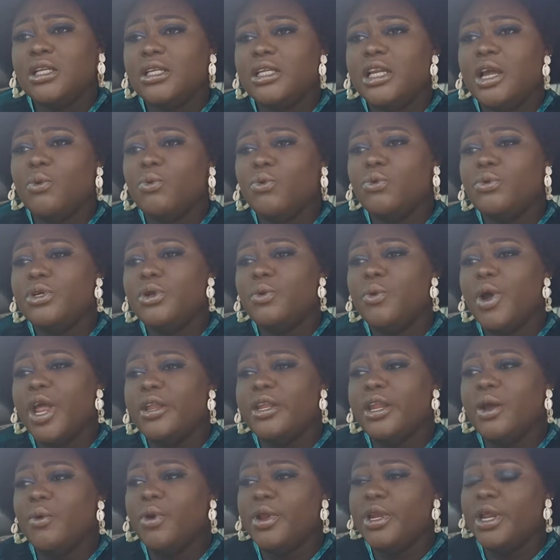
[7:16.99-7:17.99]
they
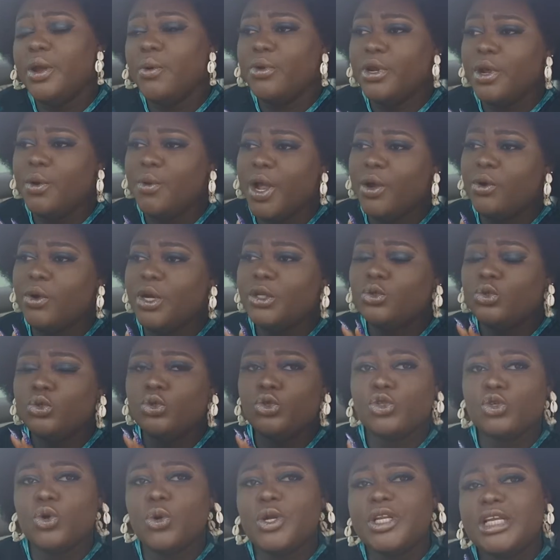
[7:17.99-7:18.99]
were going to
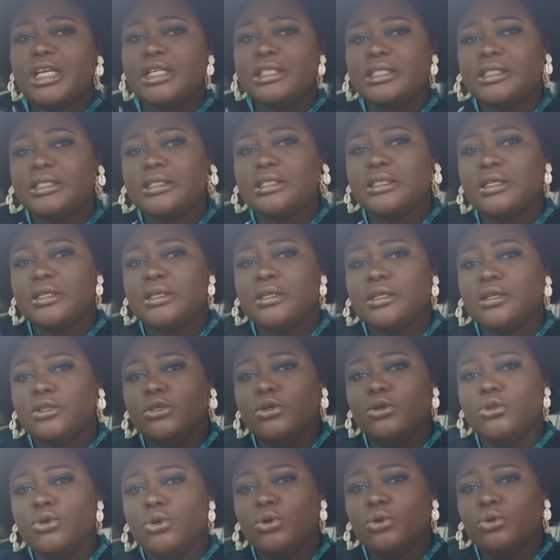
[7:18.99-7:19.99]
zone it,
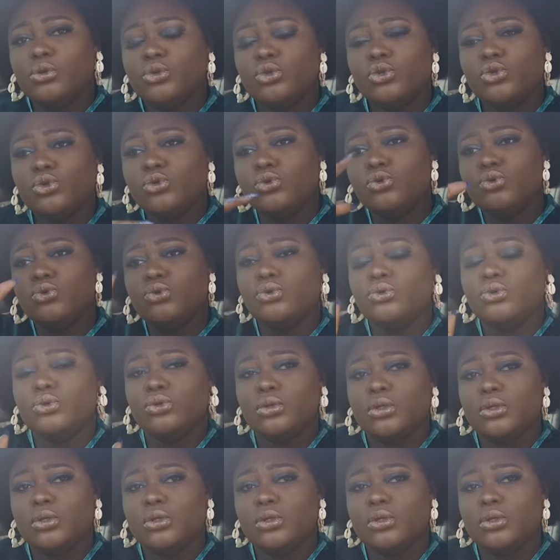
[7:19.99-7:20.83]
you know, to